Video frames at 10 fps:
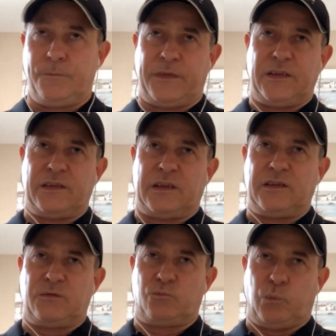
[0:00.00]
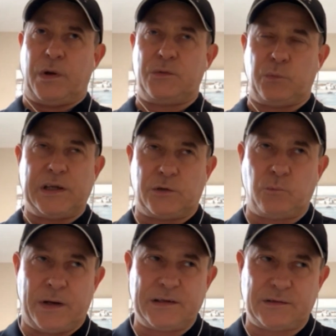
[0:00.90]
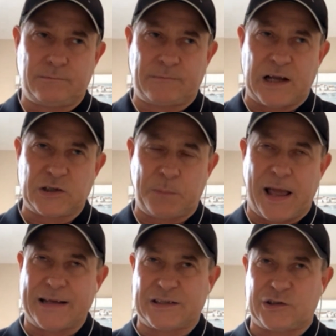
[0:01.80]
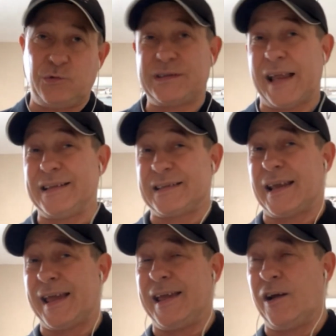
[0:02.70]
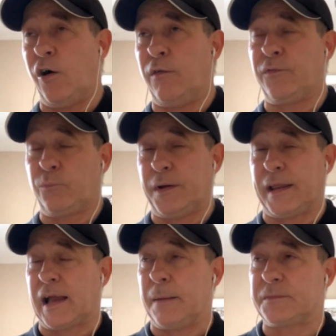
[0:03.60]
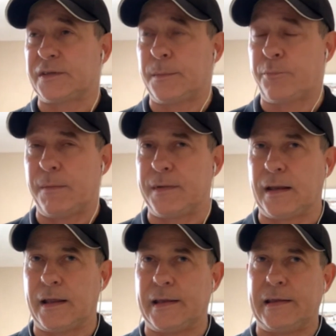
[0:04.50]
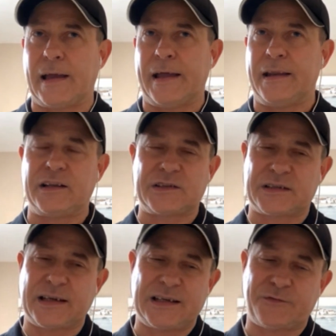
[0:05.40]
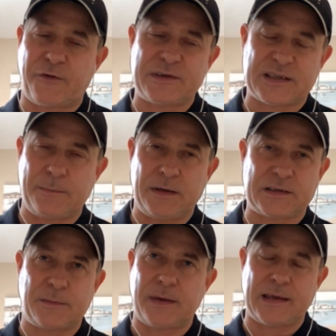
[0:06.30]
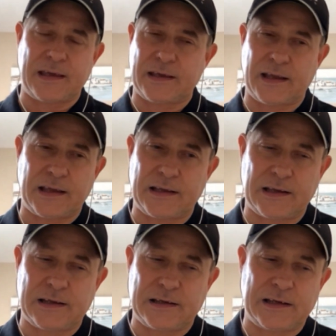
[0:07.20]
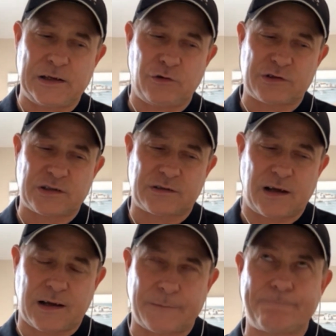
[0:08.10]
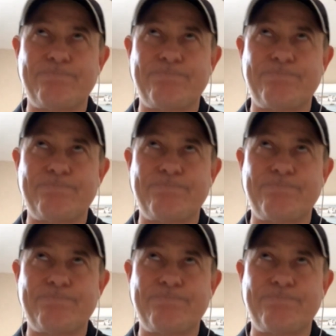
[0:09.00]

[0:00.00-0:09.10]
that when Dutch players do tend to hit it off when they come to the Premier League, and as I said, he's very similar to me. He looks like a